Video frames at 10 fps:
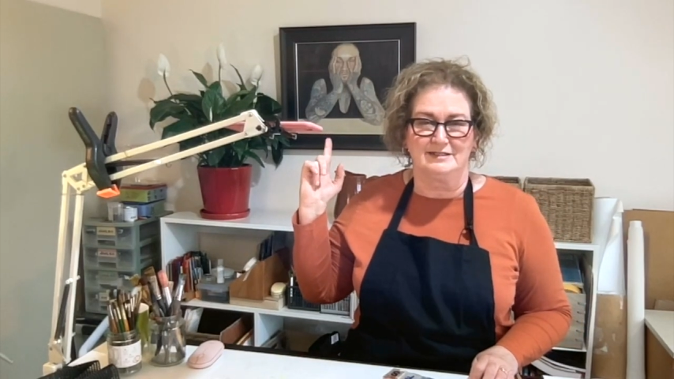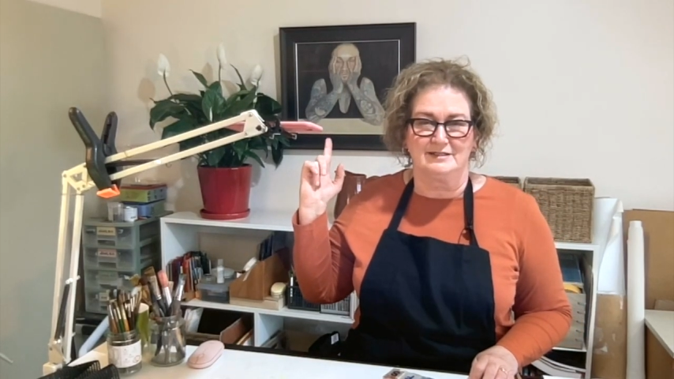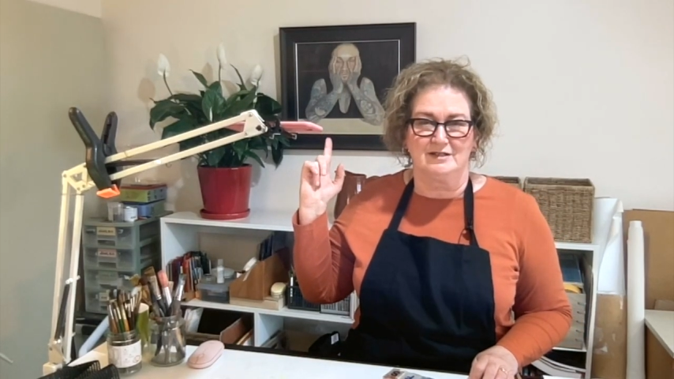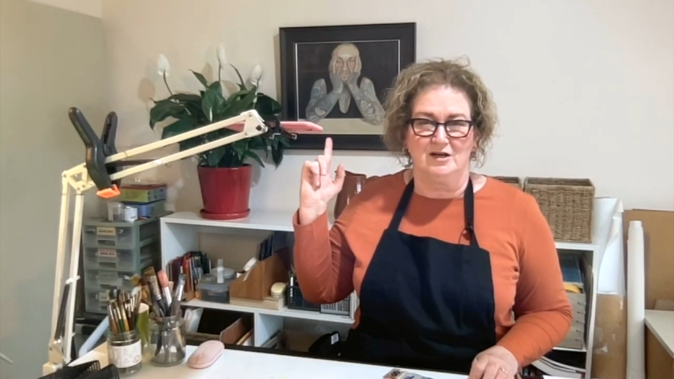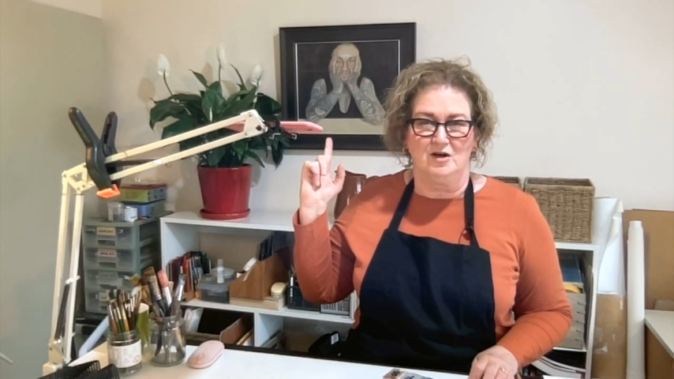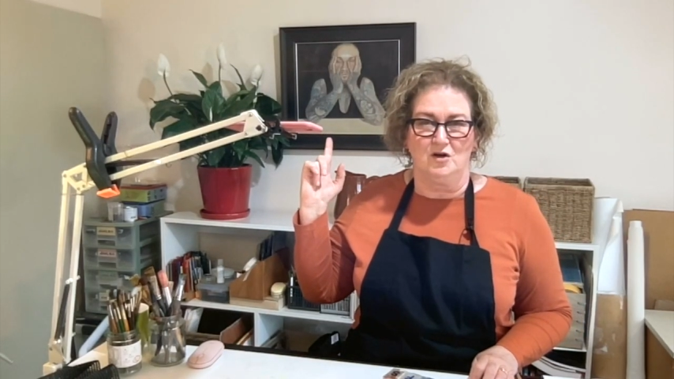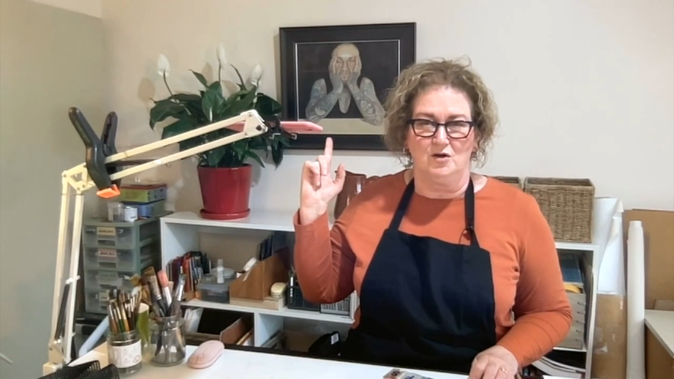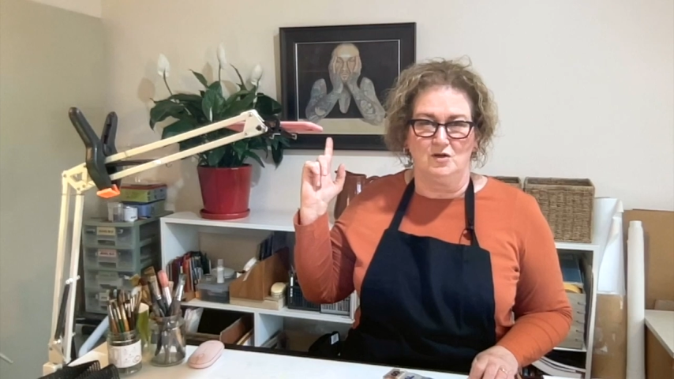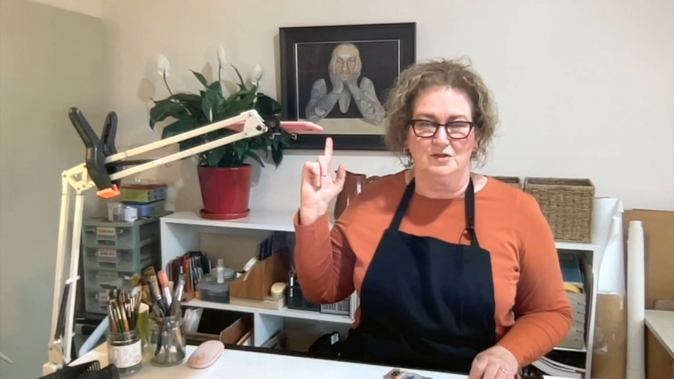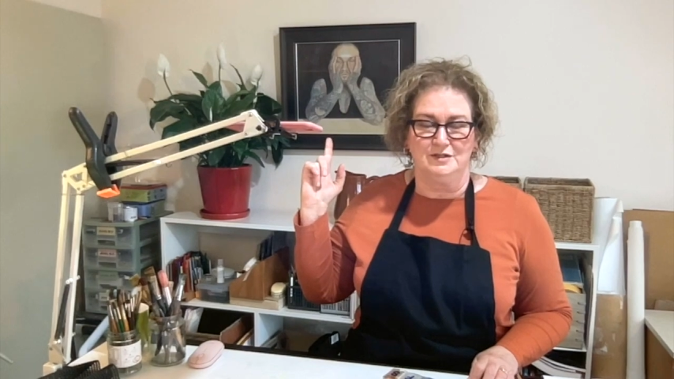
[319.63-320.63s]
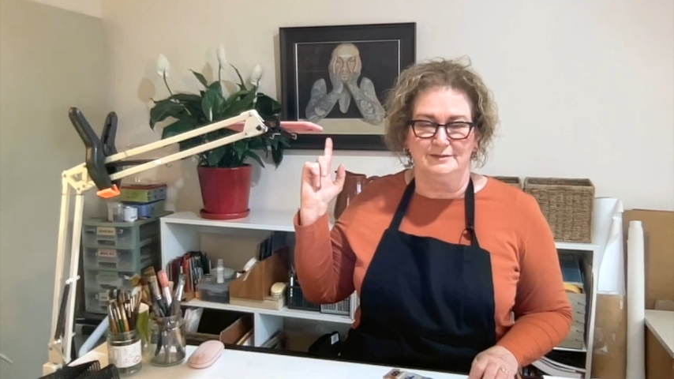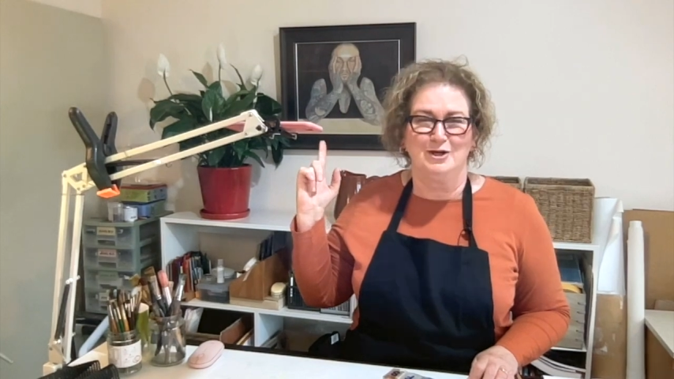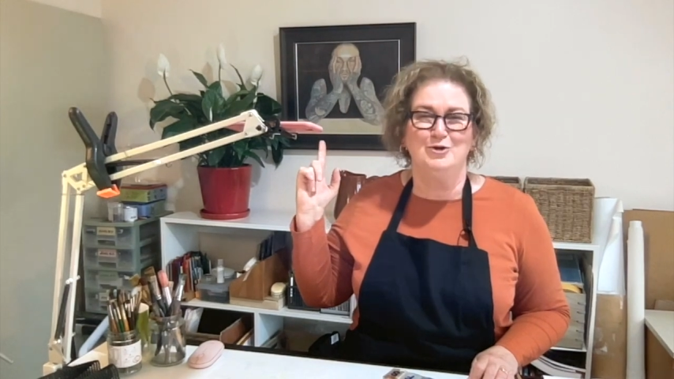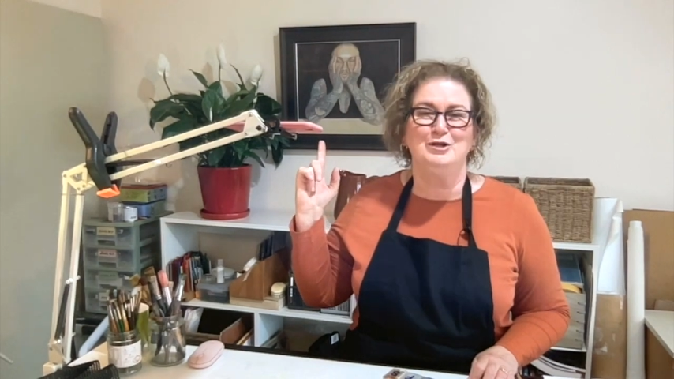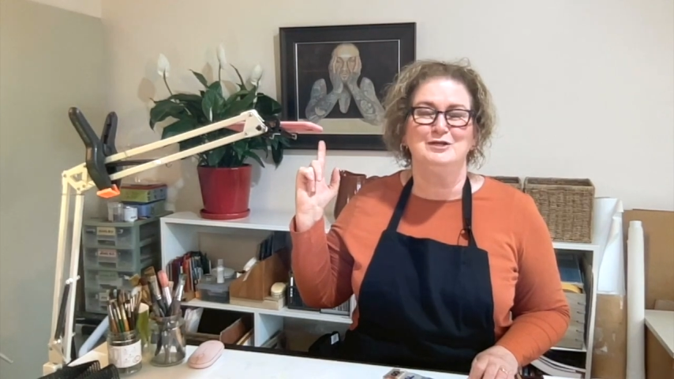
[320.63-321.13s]
called
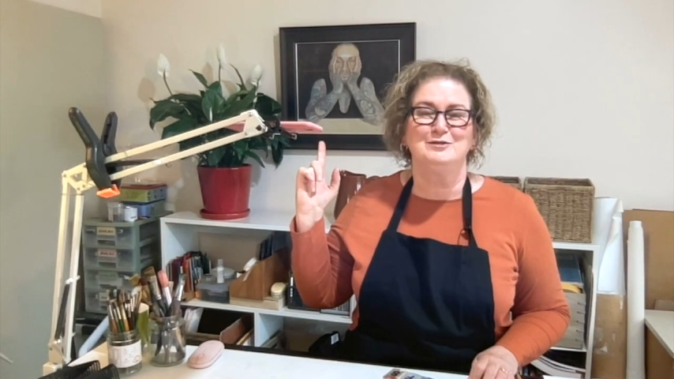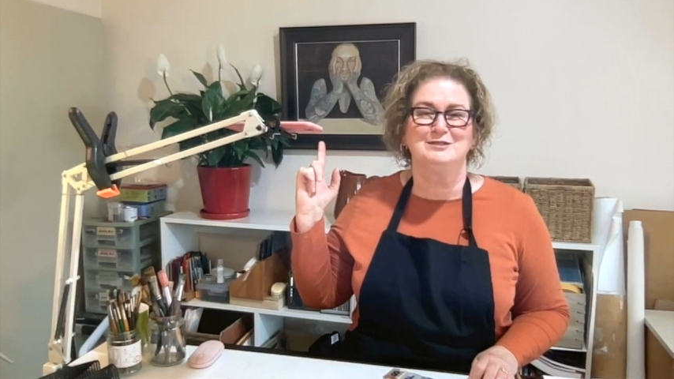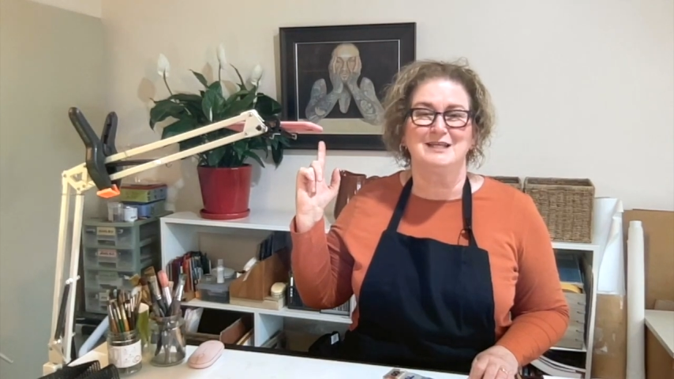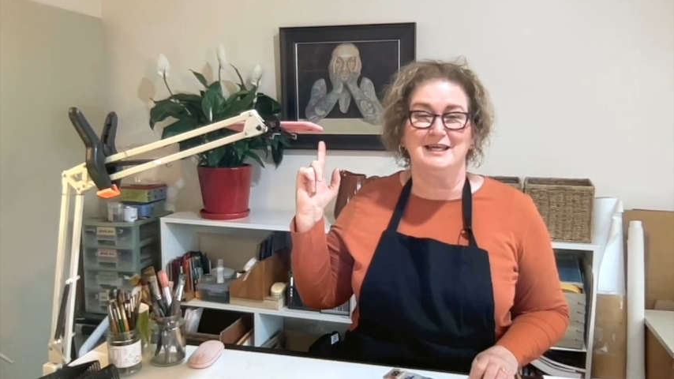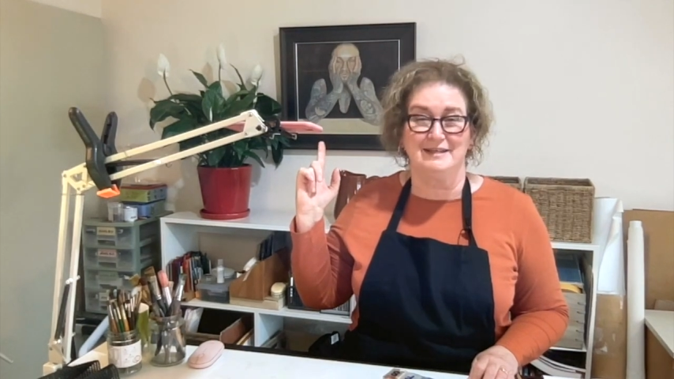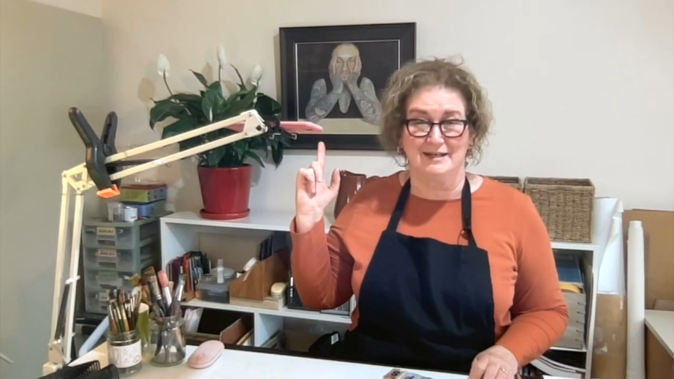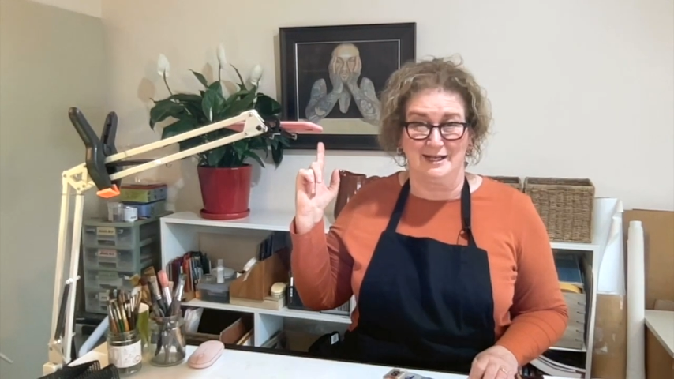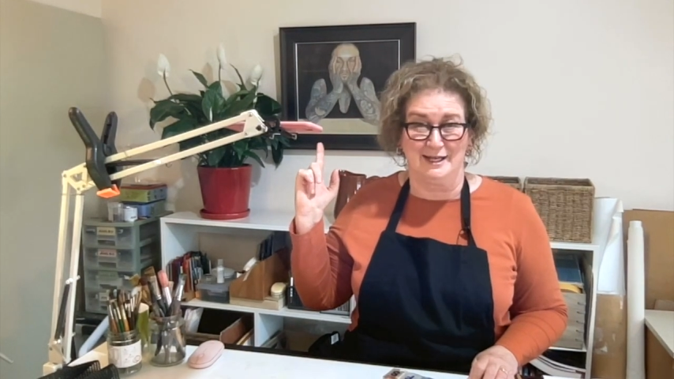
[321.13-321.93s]
Who Do You Say That I